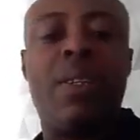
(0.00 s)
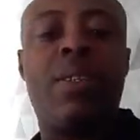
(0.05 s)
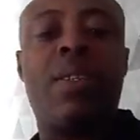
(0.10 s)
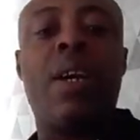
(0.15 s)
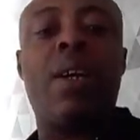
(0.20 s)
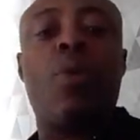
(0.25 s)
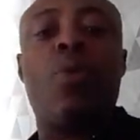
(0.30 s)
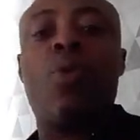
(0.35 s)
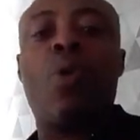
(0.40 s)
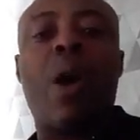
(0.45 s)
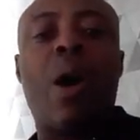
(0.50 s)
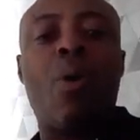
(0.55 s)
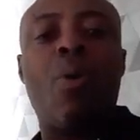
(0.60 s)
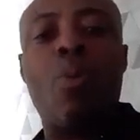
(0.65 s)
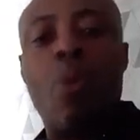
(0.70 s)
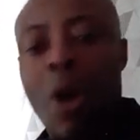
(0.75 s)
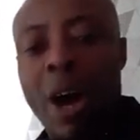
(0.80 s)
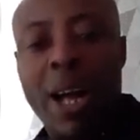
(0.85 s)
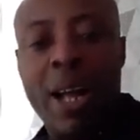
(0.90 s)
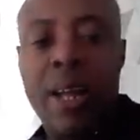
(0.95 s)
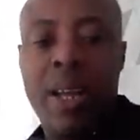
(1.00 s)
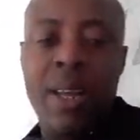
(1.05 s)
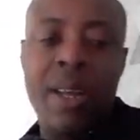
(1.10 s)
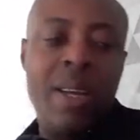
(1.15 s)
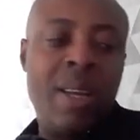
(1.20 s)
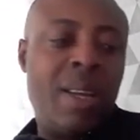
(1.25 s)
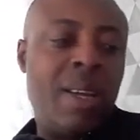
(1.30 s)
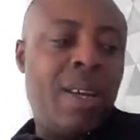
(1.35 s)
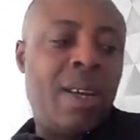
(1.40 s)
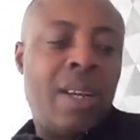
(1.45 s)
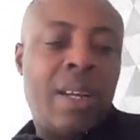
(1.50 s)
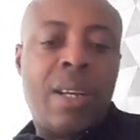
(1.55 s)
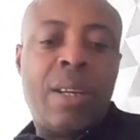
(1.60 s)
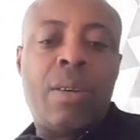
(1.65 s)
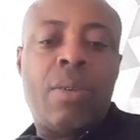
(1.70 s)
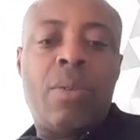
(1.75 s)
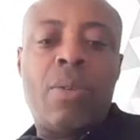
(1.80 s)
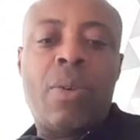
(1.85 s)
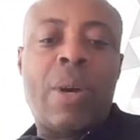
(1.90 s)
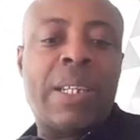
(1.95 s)
say, Okra, Oboa.
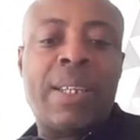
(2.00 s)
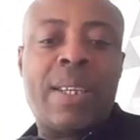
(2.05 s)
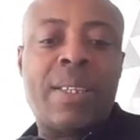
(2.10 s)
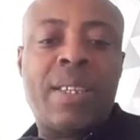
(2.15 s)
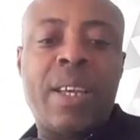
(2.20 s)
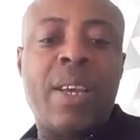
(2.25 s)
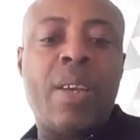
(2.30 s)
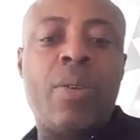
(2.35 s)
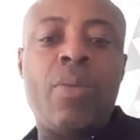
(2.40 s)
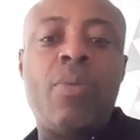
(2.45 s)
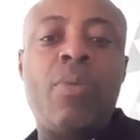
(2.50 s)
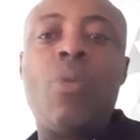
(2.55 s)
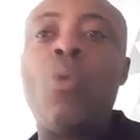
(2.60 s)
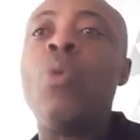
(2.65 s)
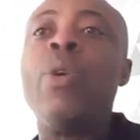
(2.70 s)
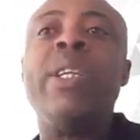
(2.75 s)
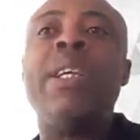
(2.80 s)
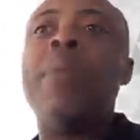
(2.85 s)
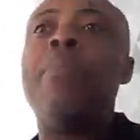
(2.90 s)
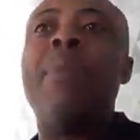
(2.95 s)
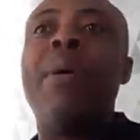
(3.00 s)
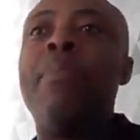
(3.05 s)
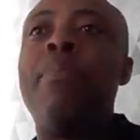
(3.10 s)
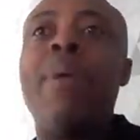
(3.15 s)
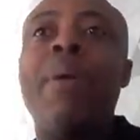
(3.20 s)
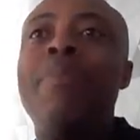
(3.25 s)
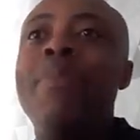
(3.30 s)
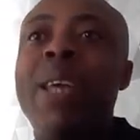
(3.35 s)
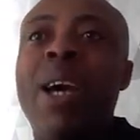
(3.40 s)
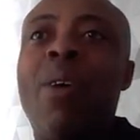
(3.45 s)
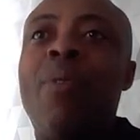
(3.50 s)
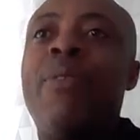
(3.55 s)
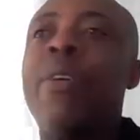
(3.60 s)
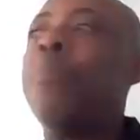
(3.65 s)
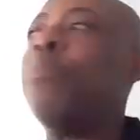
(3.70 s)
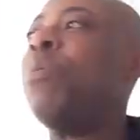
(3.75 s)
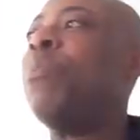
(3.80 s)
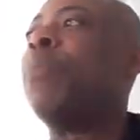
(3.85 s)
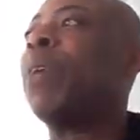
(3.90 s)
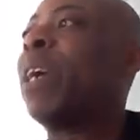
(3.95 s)
What I say, unya member be of
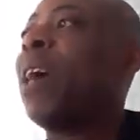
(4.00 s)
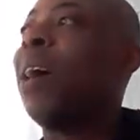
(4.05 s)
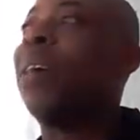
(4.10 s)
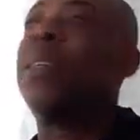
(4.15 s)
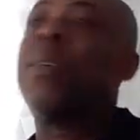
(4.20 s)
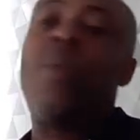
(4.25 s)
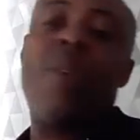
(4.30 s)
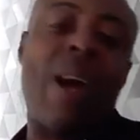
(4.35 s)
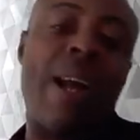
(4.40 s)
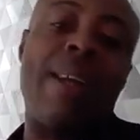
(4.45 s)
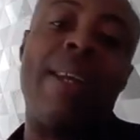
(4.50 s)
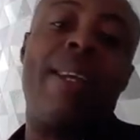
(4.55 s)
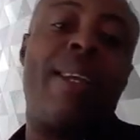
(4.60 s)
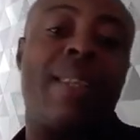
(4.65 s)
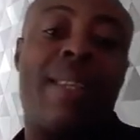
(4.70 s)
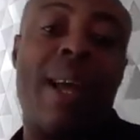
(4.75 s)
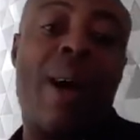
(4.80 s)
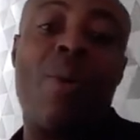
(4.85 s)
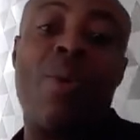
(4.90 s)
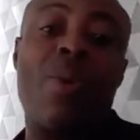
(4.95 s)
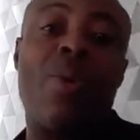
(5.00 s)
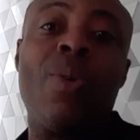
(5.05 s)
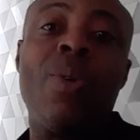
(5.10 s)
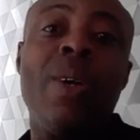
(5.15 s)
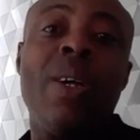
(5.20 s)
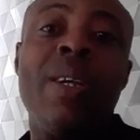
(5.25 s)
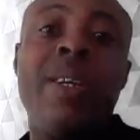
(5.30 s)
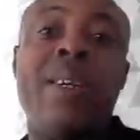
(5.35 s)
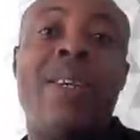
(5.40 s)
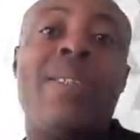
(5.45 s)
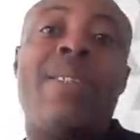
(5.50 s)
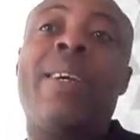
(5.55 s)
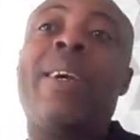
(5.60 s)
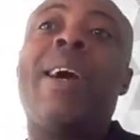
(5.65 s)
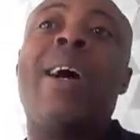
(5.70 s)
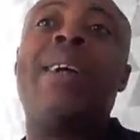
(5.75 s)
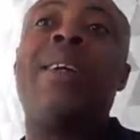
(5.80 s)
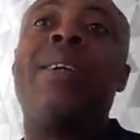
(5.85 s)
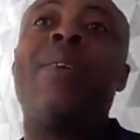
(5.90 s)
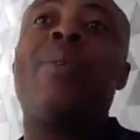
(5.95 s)
MPP card cry and get out. Yes, a
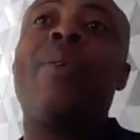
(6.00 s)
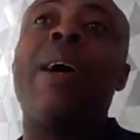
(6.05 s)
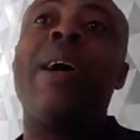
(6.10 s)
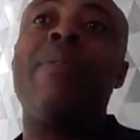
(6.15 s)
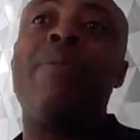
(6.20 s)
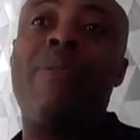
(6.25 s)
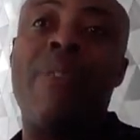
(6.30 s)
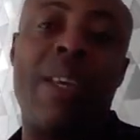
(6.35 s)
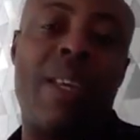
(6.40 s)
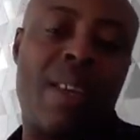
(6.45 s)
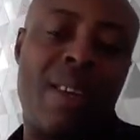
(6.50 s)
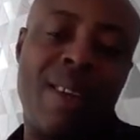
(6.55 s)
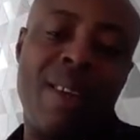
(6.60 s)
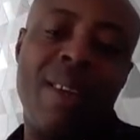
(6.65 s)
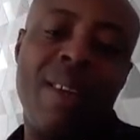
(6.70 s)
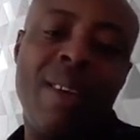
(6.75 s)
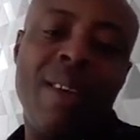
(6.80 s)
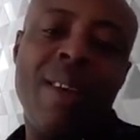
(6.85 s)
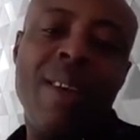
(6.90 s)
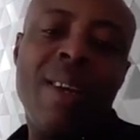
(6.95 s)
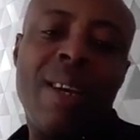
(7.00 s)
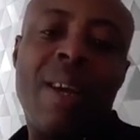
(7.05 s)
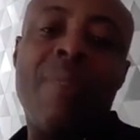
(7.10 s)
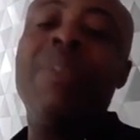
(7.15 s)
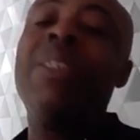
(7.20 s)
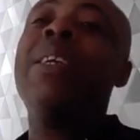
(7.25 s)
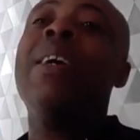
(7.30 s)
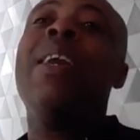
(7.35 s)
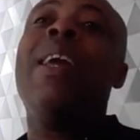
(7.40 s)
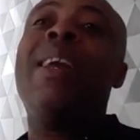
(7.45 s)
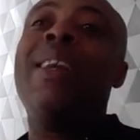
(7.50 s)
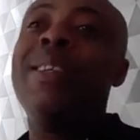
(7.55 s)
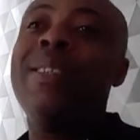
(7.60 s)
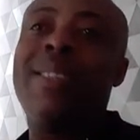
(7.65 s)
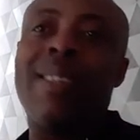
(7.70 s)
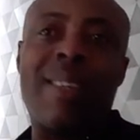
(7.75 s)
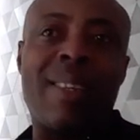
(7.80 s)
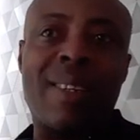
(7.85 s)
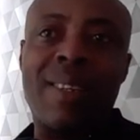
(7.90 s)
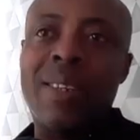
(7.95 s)
card and cry fake. Kelvin Taylor,
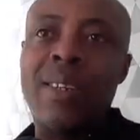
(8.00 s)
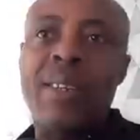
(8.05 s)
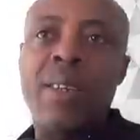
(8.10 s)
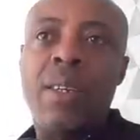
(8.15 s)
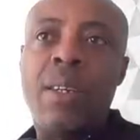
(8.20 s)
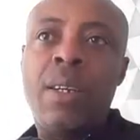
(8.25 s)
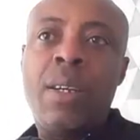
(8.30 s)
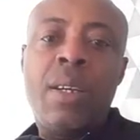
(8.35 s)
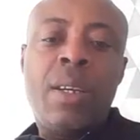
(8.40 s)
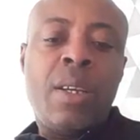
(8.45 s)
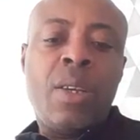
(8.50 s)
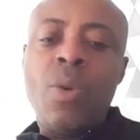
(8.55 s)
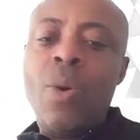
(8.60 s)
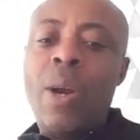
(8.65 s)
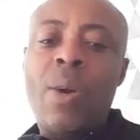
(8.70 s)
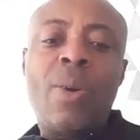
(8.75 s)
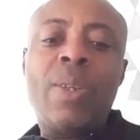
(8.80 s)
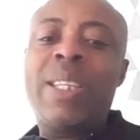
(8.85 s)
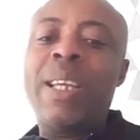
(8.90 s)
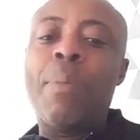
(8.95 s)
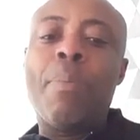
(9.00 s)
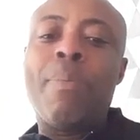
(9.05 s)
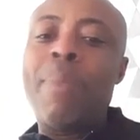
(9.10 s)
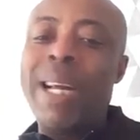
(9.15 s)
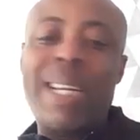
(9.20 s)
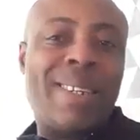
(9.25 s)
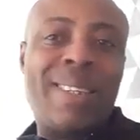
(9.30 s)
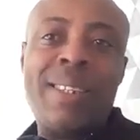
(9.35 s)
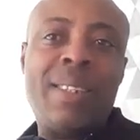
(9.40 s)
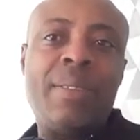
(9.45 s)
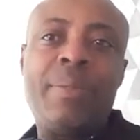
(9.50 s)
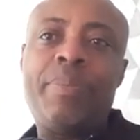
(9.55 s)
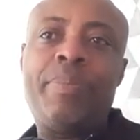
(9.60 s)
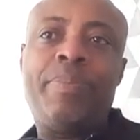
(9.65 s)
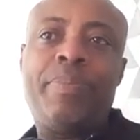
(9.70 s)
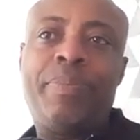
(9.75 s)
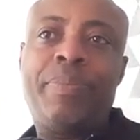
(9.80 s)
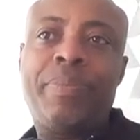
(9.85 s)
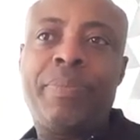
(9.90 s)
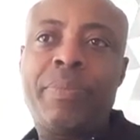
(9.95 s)
listen, you are not a man
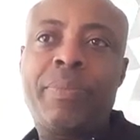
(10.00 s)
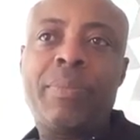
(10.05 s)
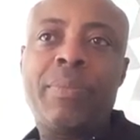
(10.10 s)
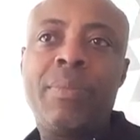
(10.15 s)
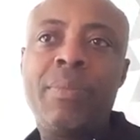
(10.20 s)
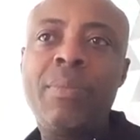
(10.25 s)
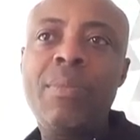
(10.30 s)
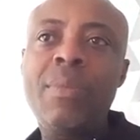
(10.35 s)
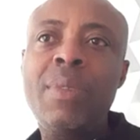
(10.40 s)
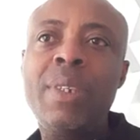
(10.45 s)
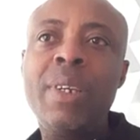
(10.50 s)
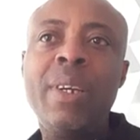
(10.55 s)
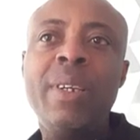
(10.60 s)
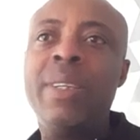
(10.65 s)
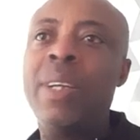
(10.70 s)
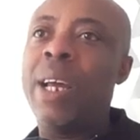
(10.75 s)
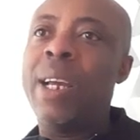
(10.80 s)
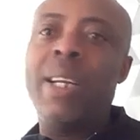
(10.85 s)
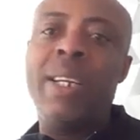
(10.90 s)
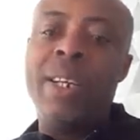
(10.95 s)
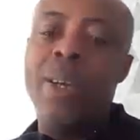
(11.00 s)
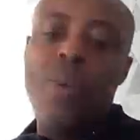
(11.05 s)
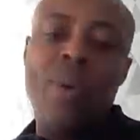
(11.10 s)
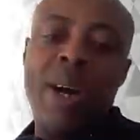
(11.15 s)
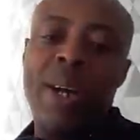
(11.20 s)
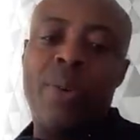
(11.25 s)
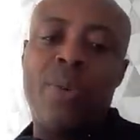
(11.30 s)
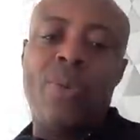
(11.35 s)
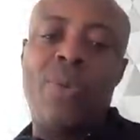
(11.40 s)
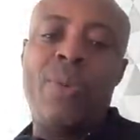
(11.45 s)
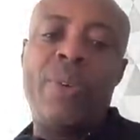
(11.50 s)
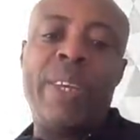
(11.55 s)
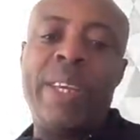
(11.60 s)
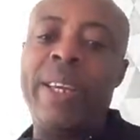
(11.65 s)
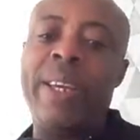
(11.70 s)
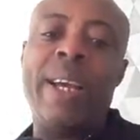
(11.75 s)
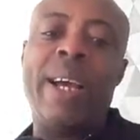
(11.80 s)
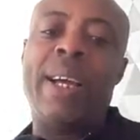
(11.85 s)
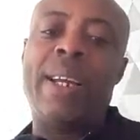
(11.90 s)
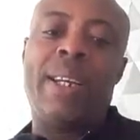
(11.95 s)
than anyone in
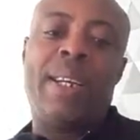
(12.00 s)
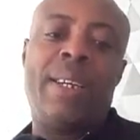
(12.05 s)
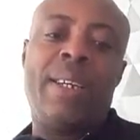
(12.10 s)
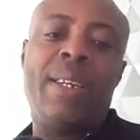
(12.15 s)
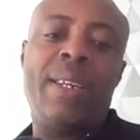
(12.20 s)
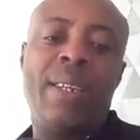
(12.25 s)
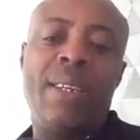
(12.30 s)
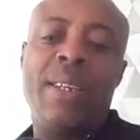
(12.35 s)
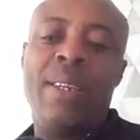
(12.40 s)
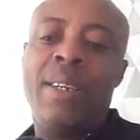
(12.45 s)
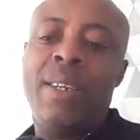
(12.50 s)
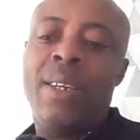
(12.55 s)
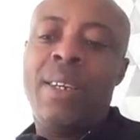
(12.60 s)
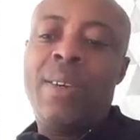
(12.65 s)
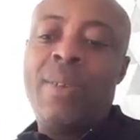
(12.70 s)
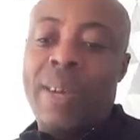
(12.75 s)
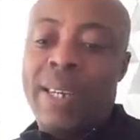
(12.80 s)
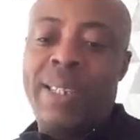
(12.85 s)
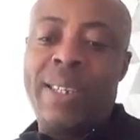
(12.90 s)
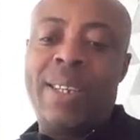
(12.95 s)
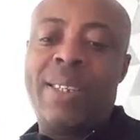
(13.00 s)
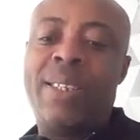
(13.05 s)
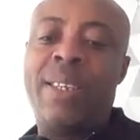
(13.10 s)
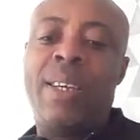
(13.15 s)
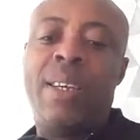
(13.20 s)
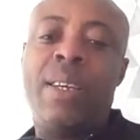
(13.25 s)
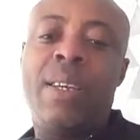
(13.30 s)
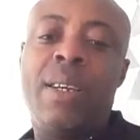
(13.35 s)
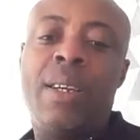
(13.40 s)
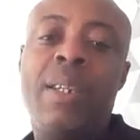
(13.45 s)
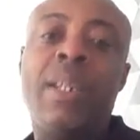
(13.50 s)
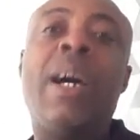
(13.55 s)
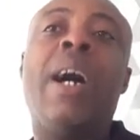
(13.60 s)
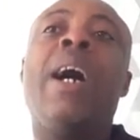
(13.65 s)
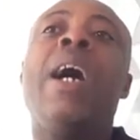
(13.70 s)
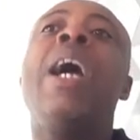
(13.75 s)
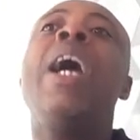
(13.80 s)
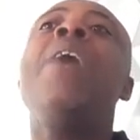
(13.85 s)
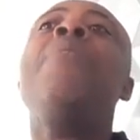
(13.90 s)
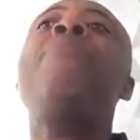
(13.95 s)
Ghana. What I say,
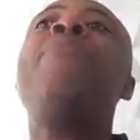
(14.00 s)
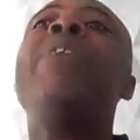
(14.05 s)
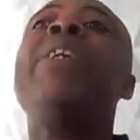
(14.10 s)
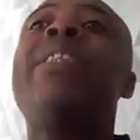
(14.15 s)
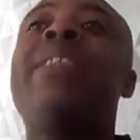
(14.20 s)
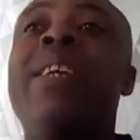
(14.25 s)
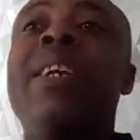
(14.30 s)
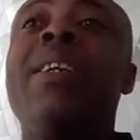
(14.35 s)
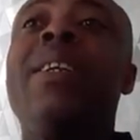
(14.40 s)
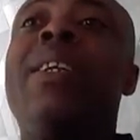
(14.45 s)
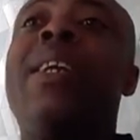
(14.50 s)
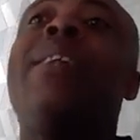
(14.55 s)
now everything